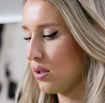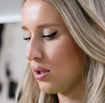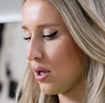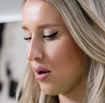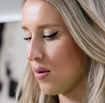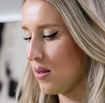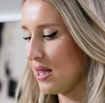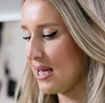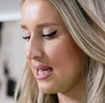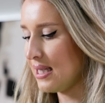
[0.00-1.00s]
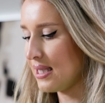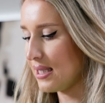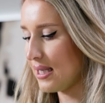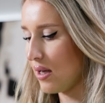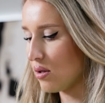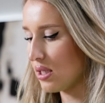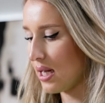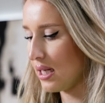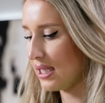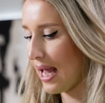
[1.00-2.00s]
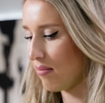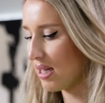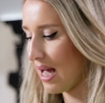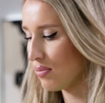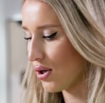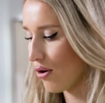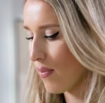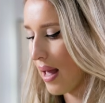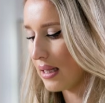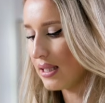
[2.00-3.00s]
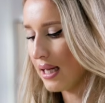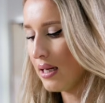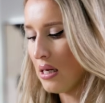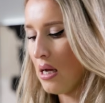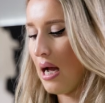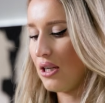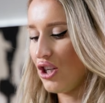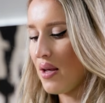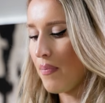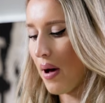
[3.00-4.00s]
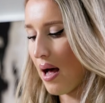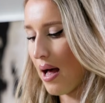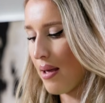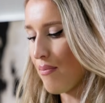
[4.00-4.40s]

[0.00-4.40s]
So these single-sided tape tabs are amazing. I actually buy